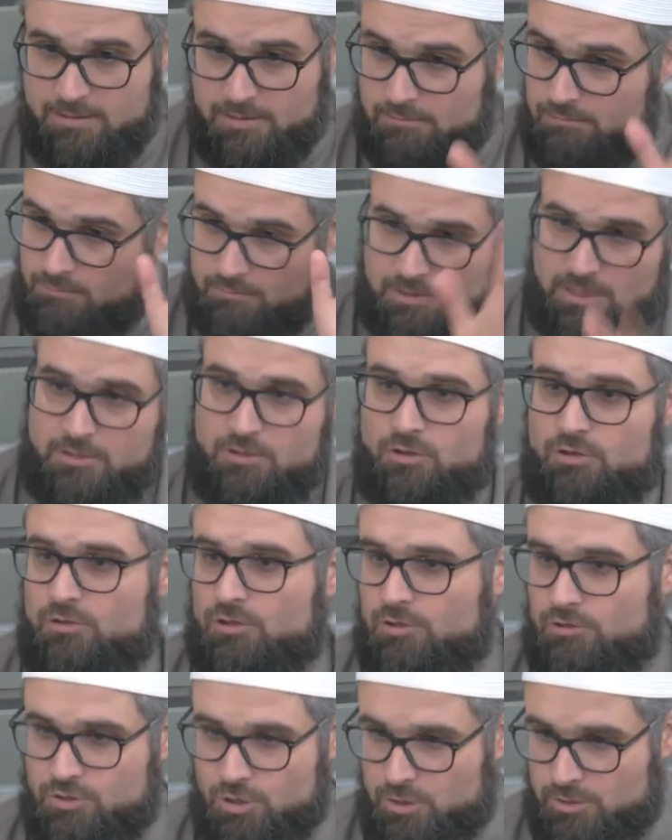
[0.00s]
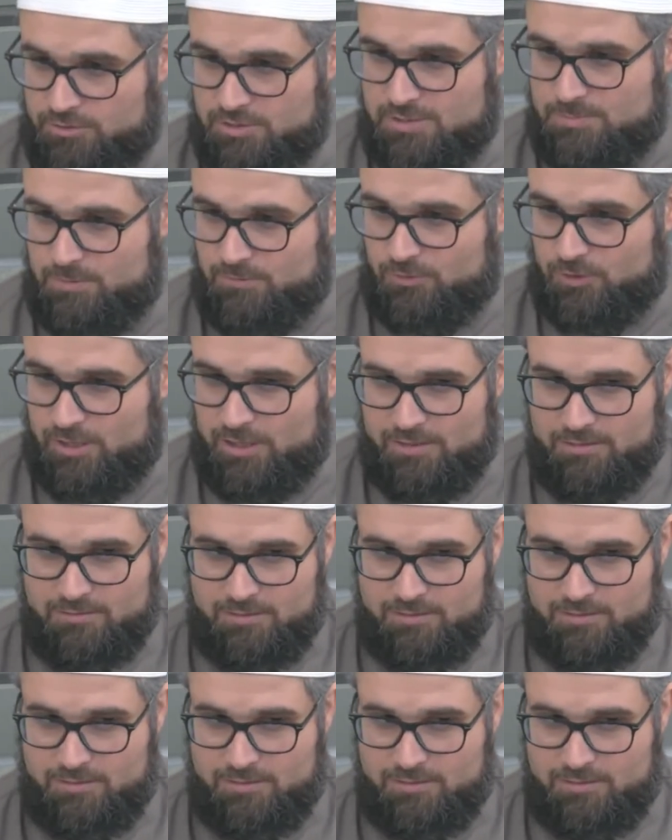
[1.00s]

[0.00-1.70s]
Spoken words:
and then you're told this beforehand.